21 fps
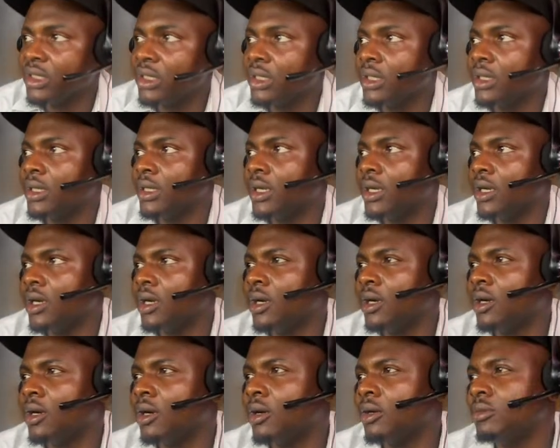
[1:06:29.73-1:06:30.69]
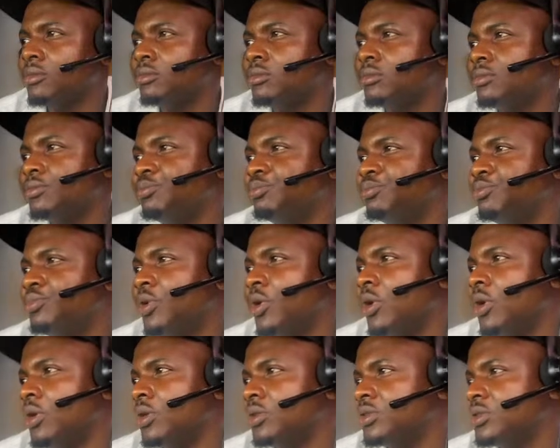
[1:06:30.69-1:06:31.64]

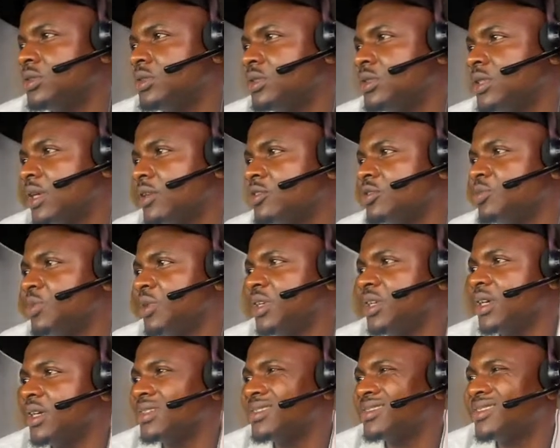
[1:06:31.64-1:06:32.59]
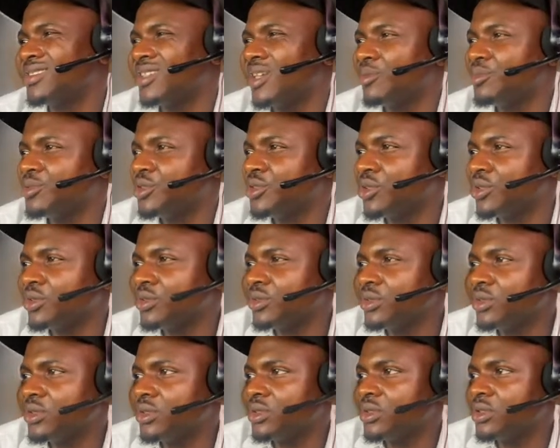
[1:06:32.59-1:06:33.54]
But I could make
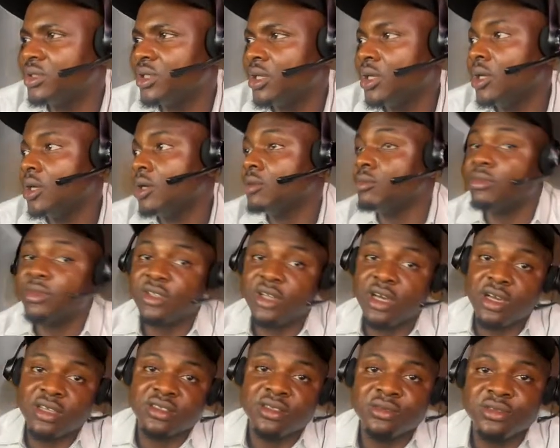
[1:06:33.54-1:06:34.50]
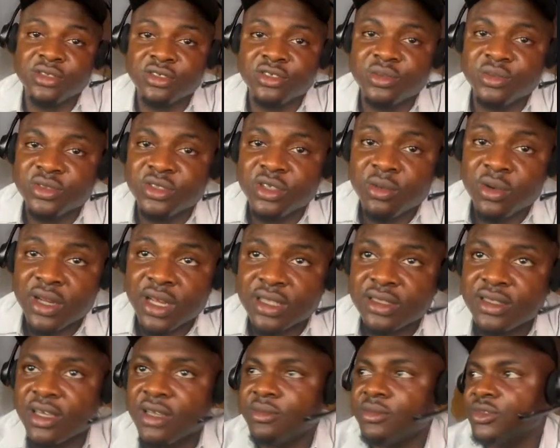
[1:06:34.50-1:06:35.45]
exceptions, but that exceptions will be some other time.
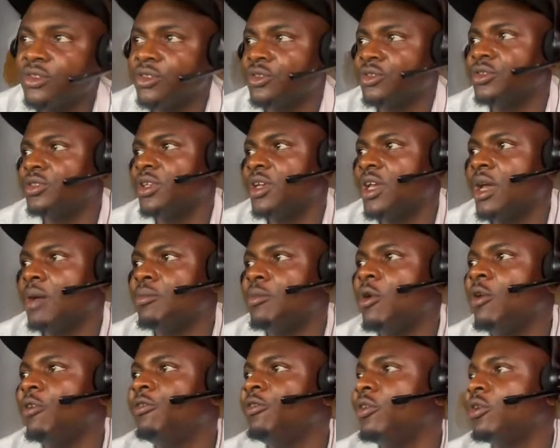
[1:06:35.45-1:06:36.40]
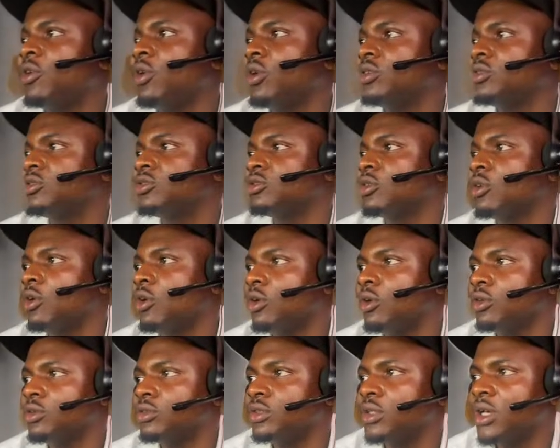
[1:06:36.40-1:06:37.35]
So today I'm more focused on
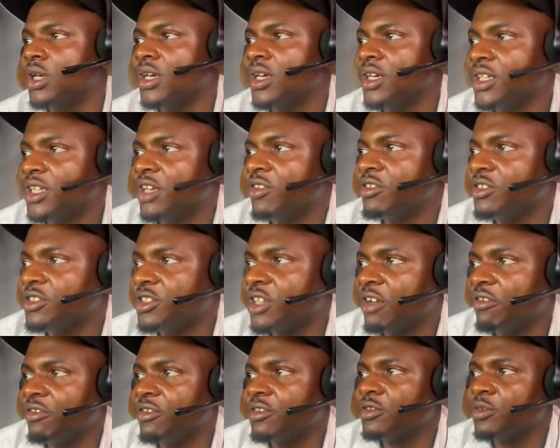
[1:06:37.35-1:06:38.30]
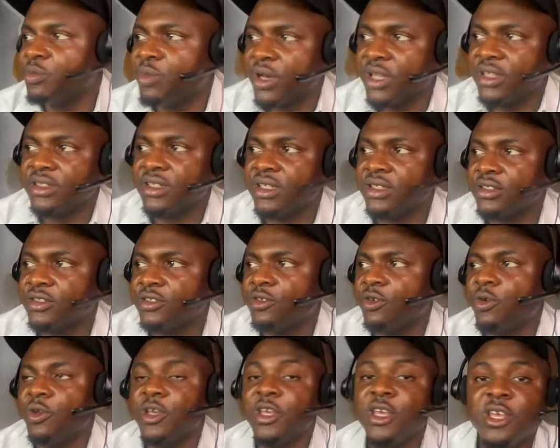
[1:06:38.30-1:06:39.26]
giving traffic to partners. So
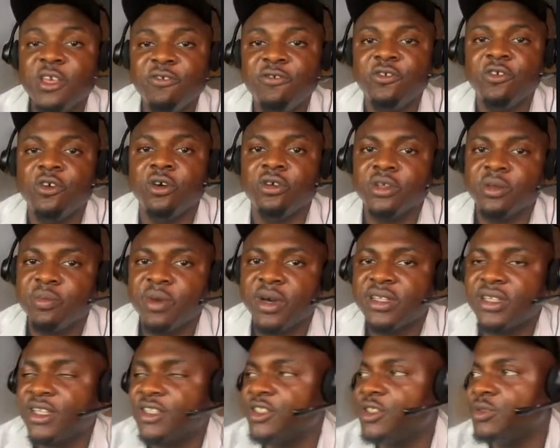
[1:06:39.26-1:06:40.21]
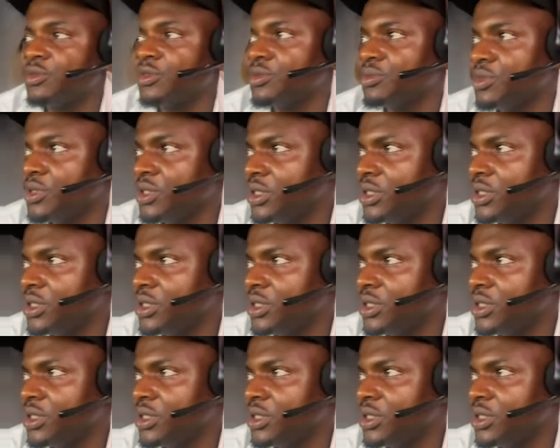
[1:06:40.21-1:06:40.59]
if you're on a partnership with me,